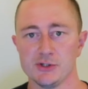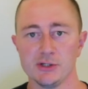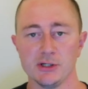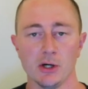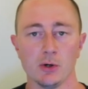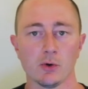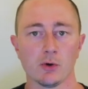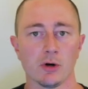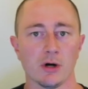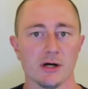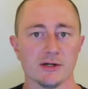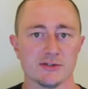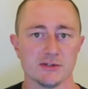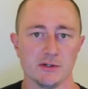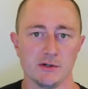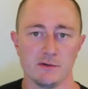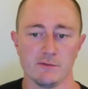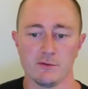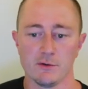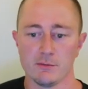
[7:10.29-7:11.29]
You go
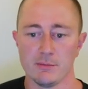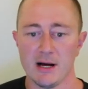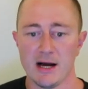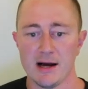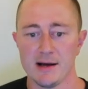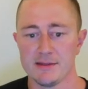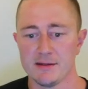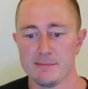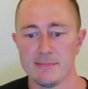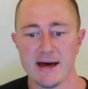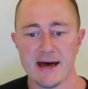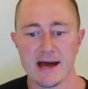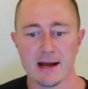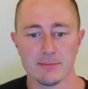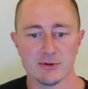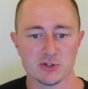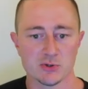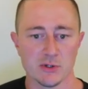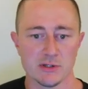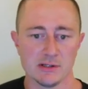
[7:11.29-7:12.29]
crossover, behind the
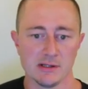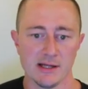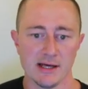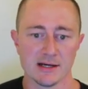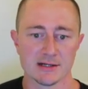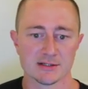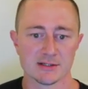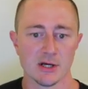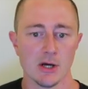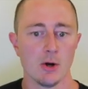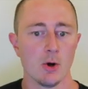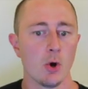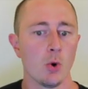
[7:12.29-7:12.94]
back, between the legs,